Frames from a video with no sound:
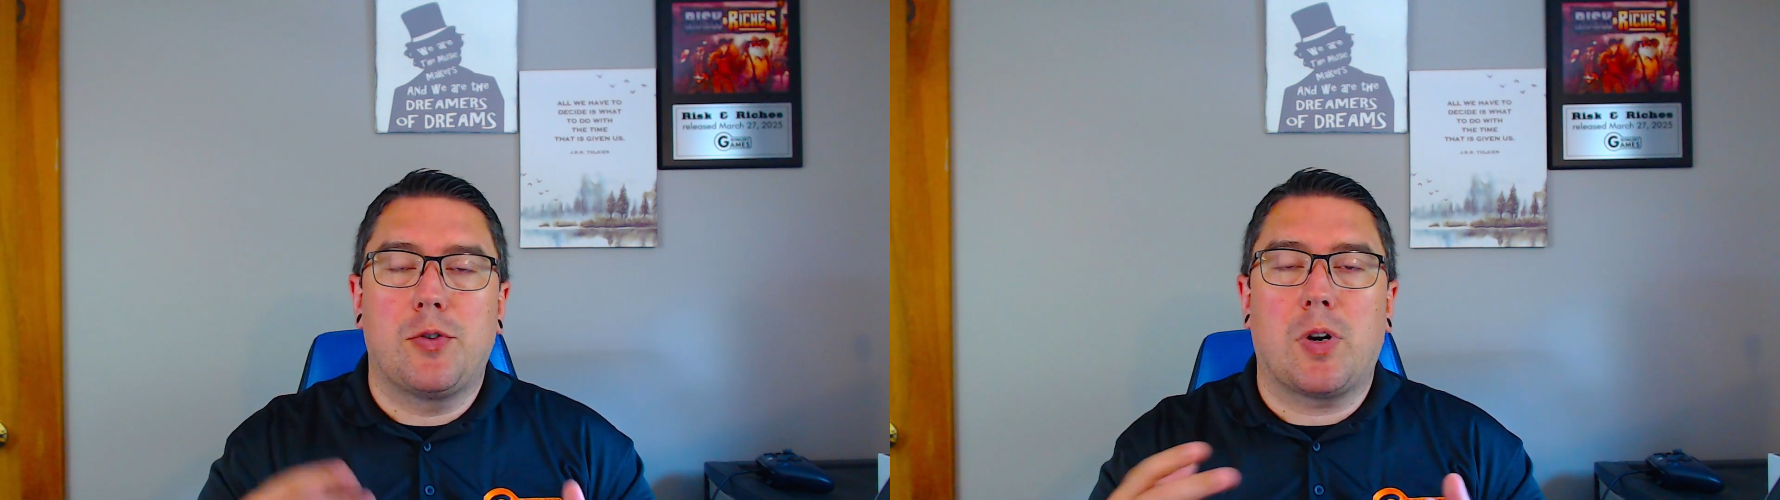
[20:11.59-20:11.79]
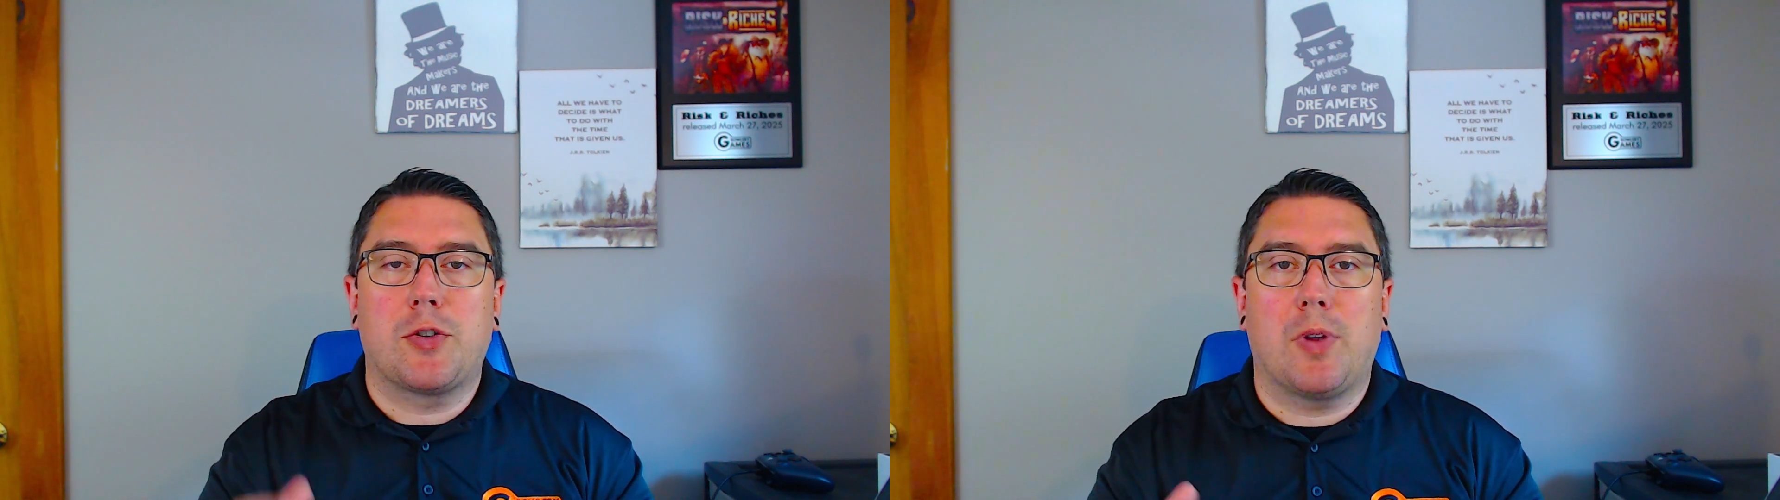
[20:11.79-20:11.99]

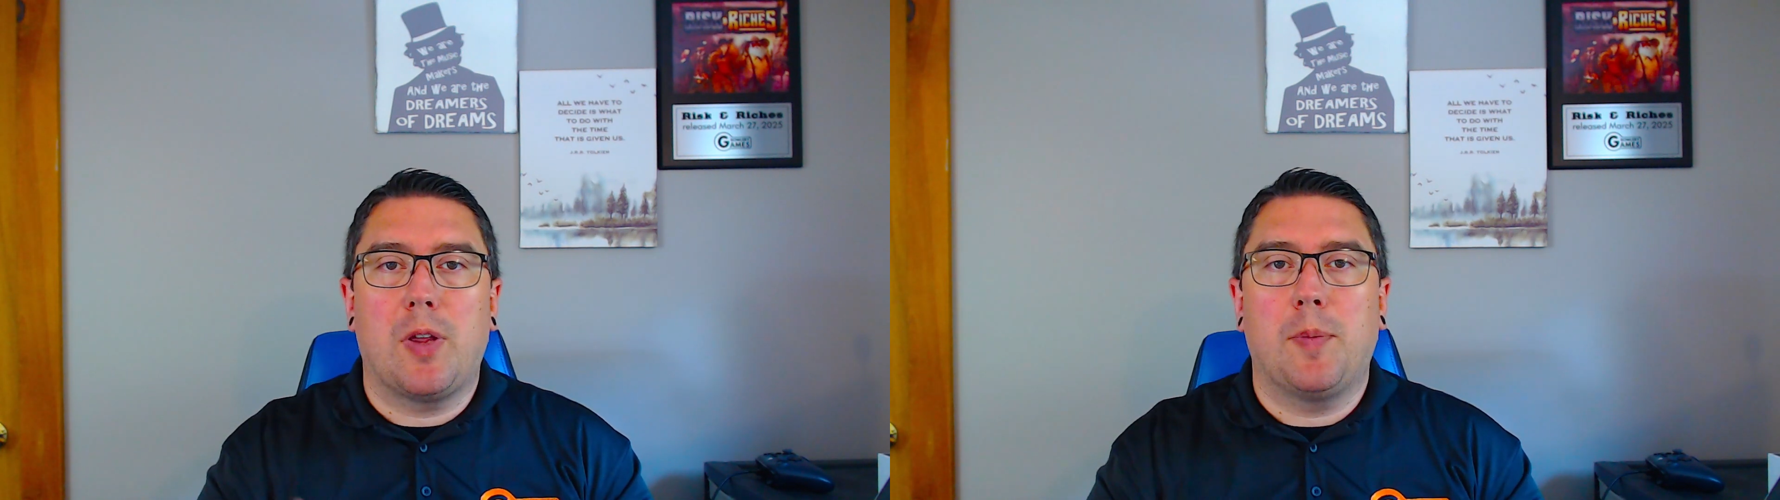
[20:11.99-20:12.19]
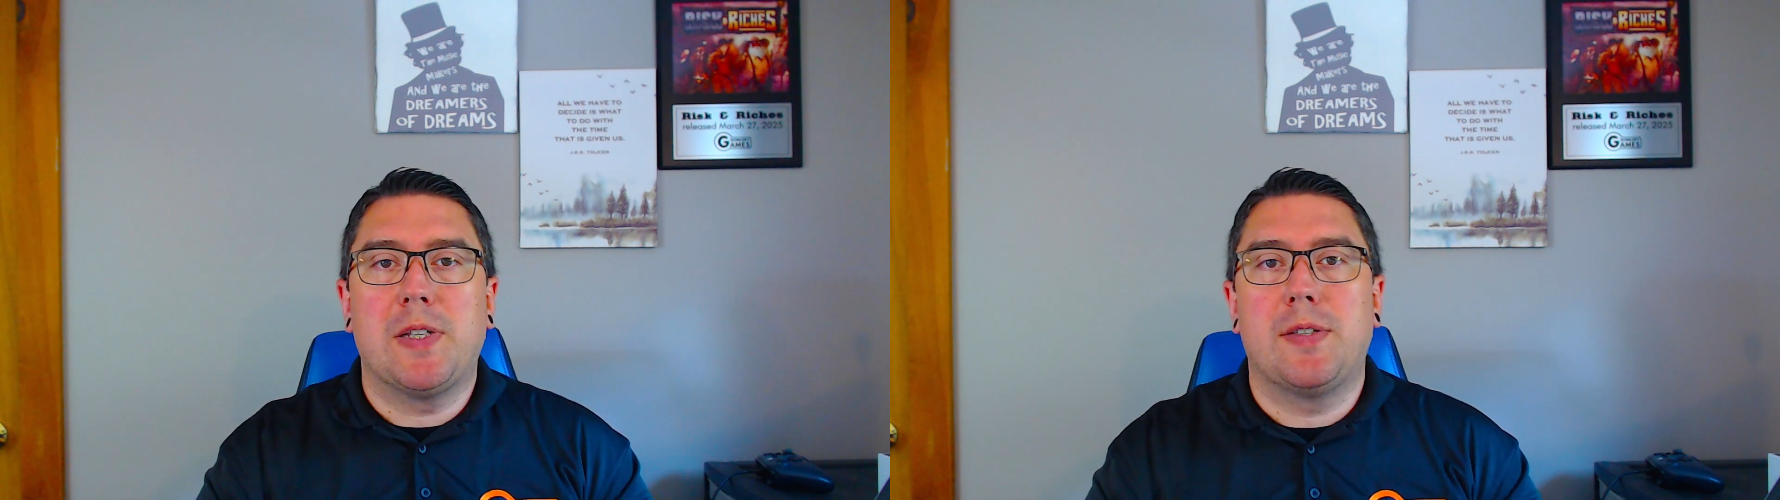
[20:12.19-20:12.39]
structural
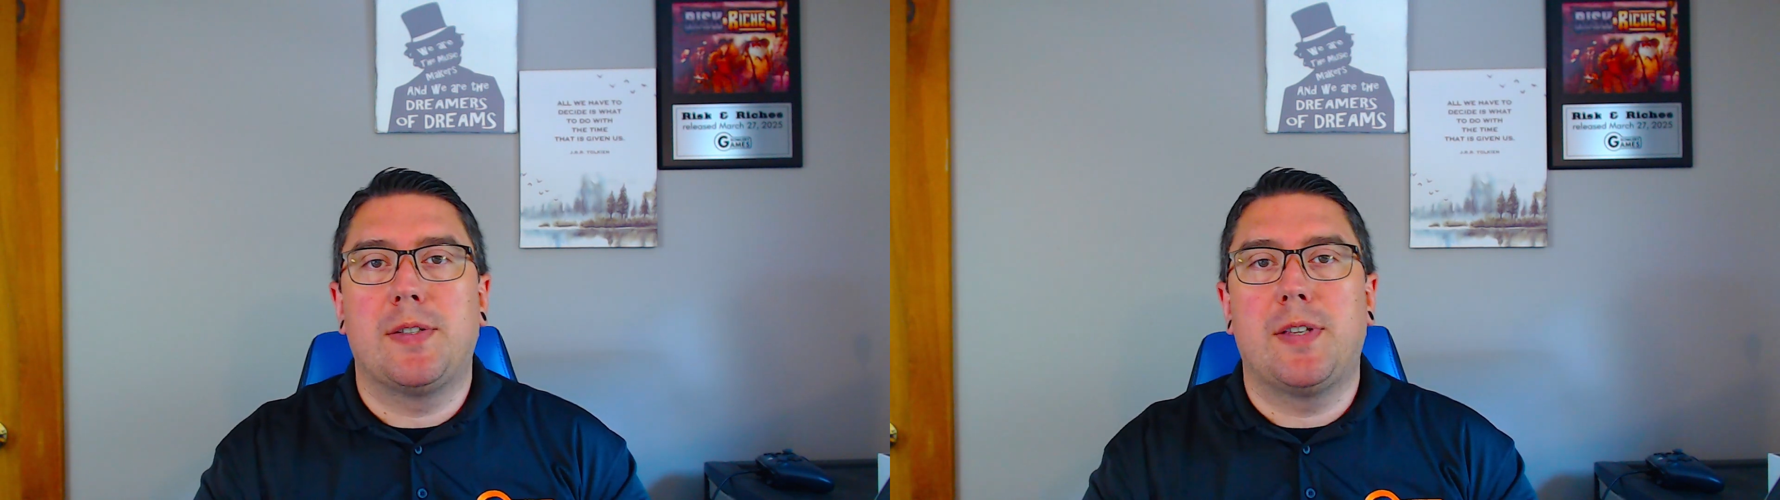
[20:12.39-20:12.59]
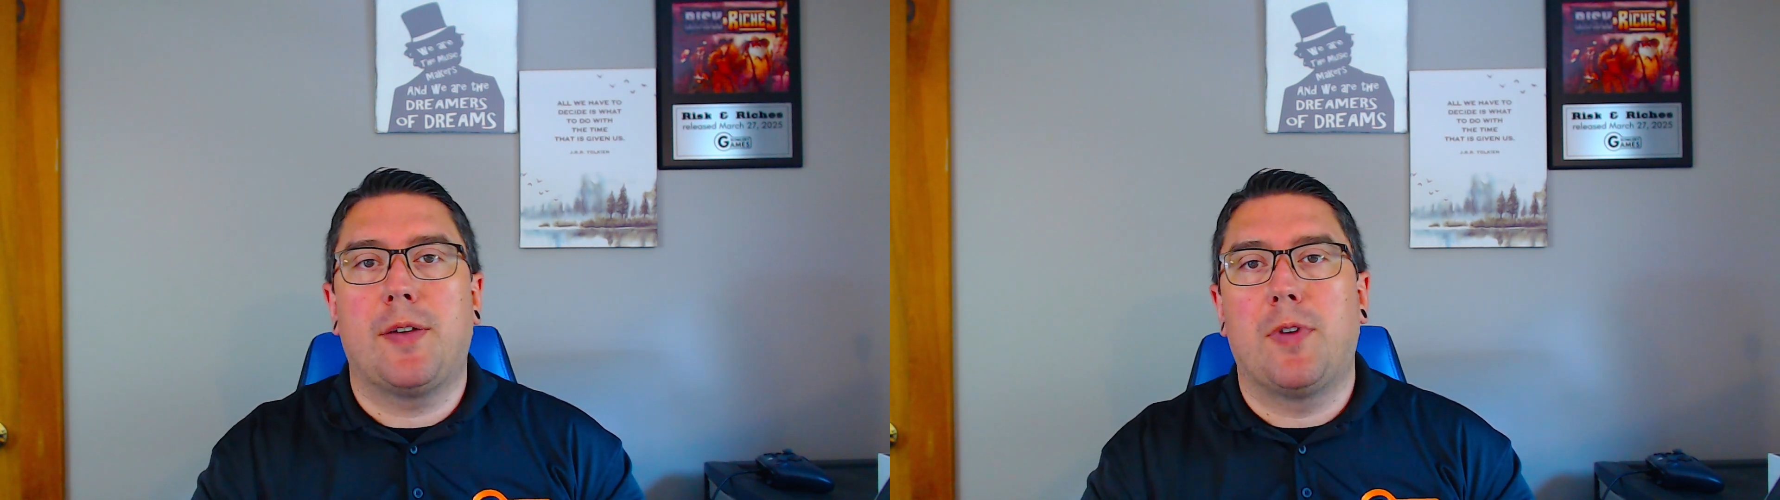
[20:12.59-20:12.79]
elements
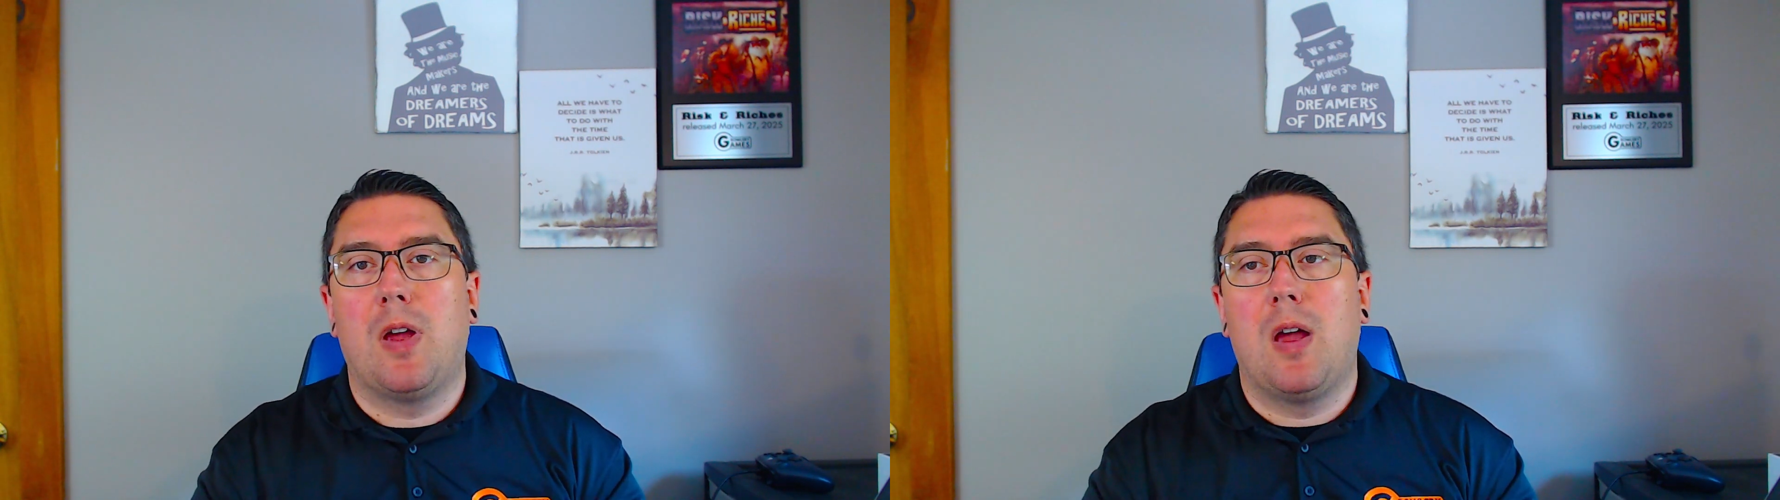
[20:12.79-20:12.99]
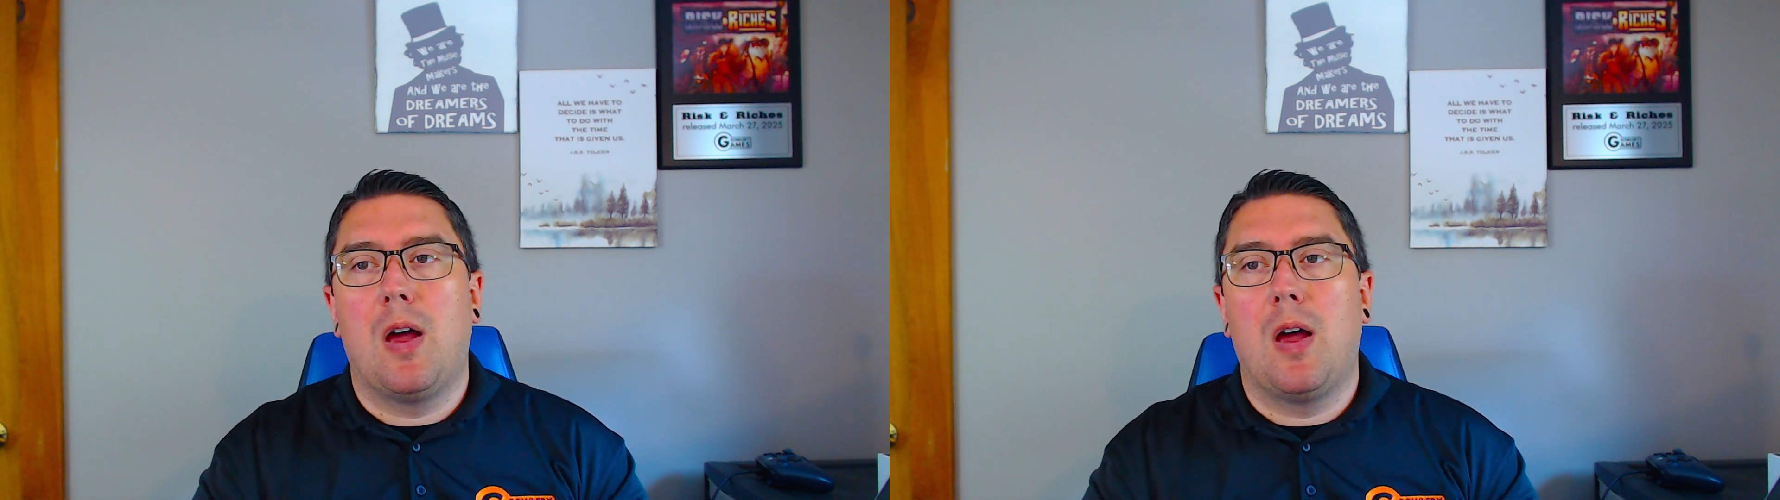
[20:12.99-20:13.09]
and stuff